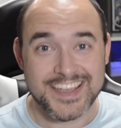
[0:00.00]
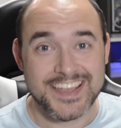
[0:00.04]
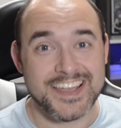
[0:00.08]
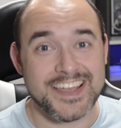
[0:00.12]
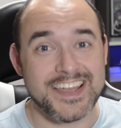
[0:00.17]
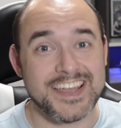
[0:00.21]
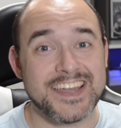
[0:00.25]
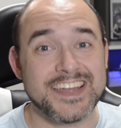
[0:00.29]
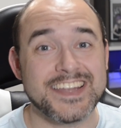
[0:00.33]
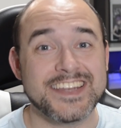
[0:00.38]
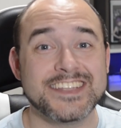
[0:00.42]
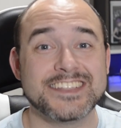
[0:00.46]

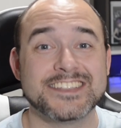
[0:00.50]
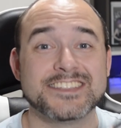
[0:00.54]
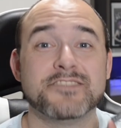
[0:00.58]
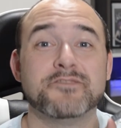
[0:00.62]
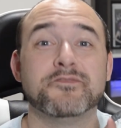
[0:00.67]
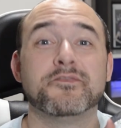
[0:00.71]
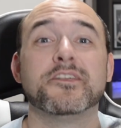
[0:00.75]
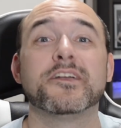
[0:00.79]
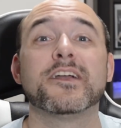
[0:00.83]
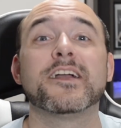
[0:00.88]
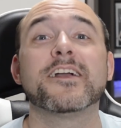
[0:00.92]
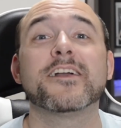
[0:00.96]
it is a
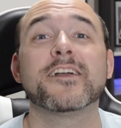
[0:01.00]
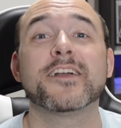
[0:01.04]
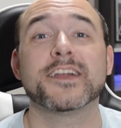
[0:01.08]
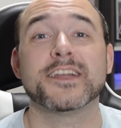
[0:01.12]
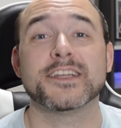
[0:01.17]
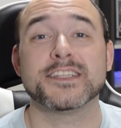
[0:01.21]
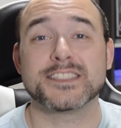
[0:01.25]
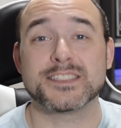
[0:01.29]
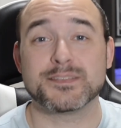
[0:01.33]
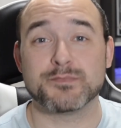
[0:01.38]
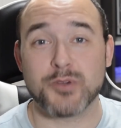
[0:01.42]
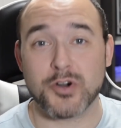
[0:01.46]
very
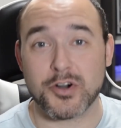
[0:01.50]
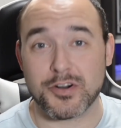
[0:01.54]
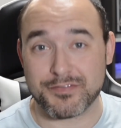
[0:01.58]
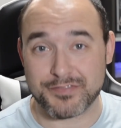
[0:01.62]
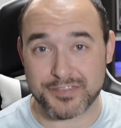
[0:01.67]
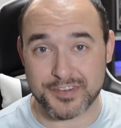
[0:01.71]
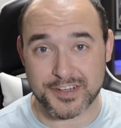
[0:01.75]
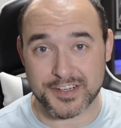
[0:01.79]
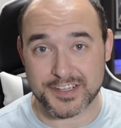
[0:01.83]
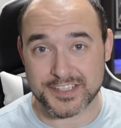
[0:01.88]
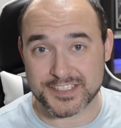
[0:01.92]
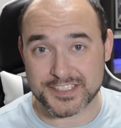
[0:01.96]
small
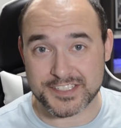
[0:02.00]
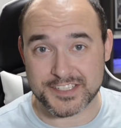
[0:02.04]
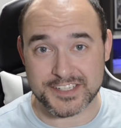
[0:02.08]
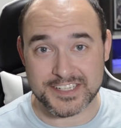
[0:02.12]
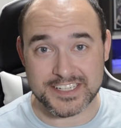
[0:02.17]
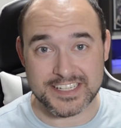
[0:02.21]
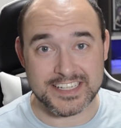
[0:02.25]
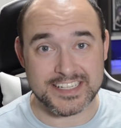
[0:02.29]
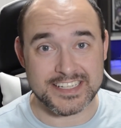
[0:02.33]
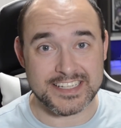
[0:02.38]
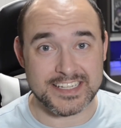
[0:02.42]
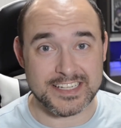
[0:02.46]
font. You're
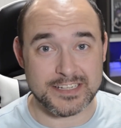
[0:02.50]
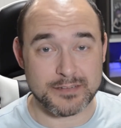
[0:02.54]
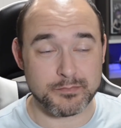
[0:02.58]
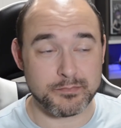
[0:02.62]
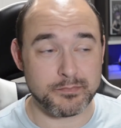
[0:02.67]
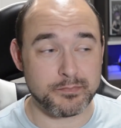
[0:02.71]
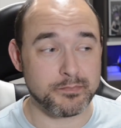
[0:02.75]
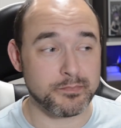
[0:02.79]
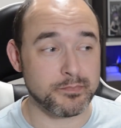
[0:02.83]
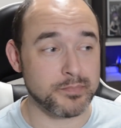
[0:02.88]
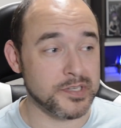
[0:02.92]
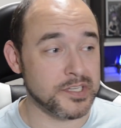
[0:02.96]
gonna need
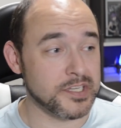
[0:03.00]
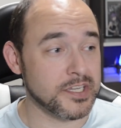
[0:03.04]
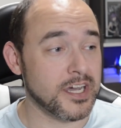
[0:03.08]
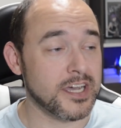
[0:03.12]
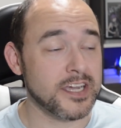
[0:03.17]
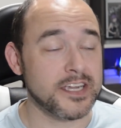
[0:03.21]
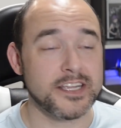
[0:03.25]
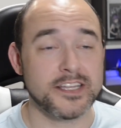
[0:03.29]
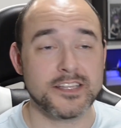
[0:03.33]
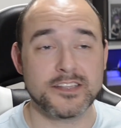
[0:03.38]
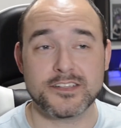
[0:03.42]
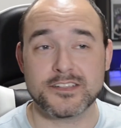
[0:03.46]

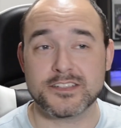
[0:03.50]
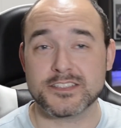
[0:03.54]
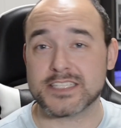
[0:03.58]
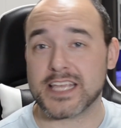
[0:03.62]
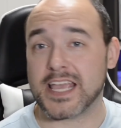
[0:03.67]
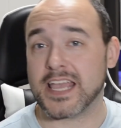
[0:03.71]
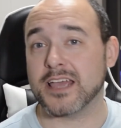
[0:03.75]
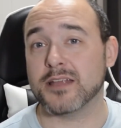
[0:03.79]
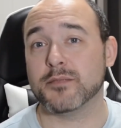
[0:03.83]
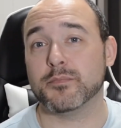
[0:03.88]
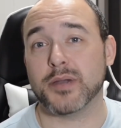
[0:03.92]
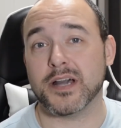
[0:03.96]
binoculars
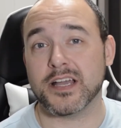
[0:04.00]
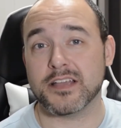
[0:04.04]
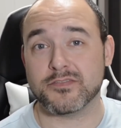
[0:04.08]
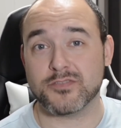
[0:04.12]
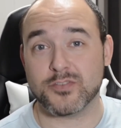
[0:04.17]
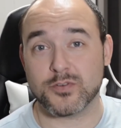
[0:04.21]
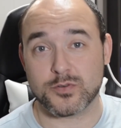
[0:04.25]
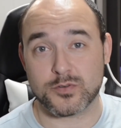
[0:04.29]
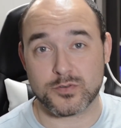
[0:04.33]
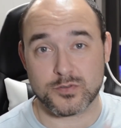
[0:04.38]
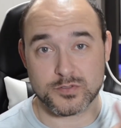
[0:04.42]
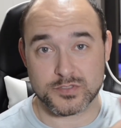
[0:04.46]
and
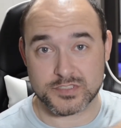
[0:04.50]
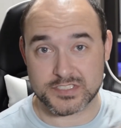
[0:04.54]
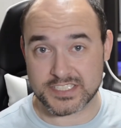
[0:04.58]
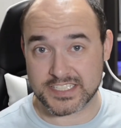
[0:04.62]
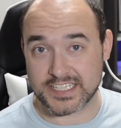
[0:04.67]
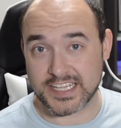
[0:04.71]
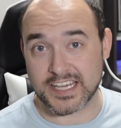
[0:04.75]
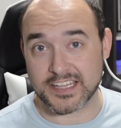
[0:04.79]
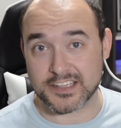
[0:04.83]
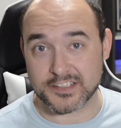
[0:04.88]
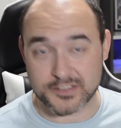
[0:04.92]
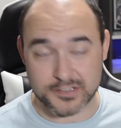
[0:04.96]
bifocals
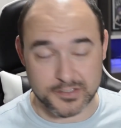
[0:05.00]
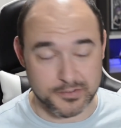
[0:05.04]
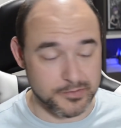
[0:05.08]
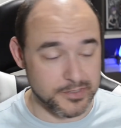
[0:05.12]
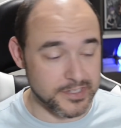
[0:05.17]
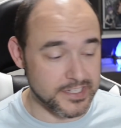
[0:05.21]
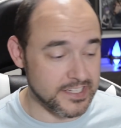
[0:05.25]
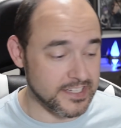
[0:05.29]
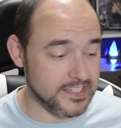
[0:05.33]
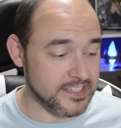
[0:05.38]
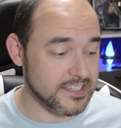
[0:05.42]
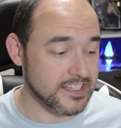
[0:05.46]
together to
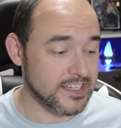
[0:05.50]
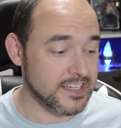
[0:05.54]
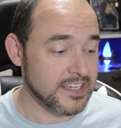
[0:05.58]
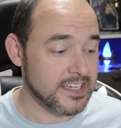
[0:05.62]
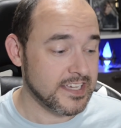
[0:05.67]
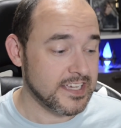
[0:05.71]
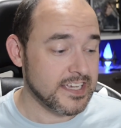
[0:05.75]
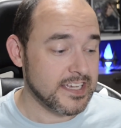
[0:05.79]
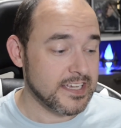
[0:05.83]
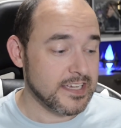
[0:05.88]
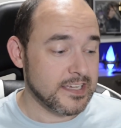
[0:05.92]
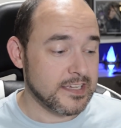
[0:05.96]
read it.
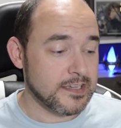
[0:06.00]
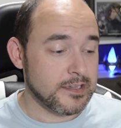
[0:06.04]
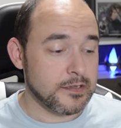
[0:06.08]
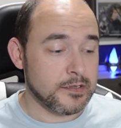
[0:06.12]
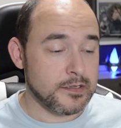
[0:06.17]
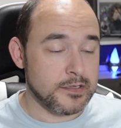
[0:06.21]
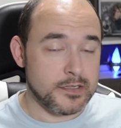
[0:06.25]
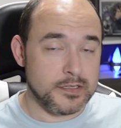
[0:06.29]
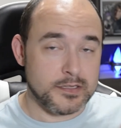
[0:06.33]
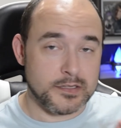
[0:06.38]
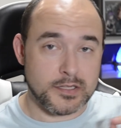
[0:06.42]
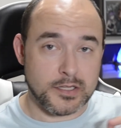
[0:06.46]

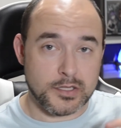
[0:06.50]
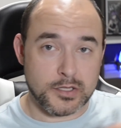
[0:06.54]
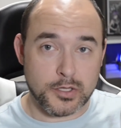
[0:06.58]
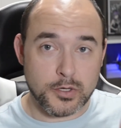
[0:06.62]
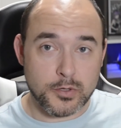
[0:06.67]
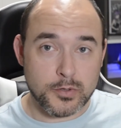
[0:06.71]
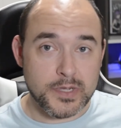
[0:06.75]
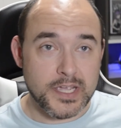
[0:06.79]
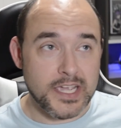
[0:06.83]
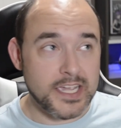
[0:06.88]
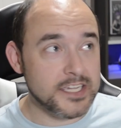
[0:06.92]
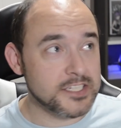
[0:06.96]
The
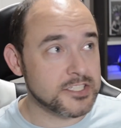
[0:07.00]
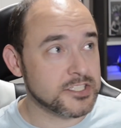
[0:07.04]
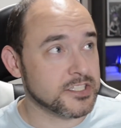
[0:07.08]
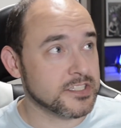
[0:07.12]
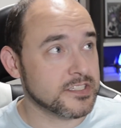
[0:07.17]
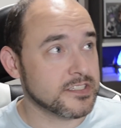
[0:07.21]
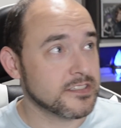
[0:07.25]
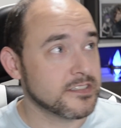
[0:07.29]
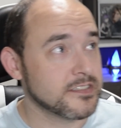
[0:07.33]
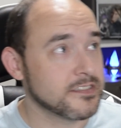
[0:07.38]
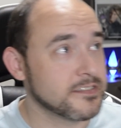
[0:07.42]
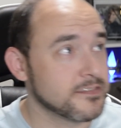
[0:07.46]
location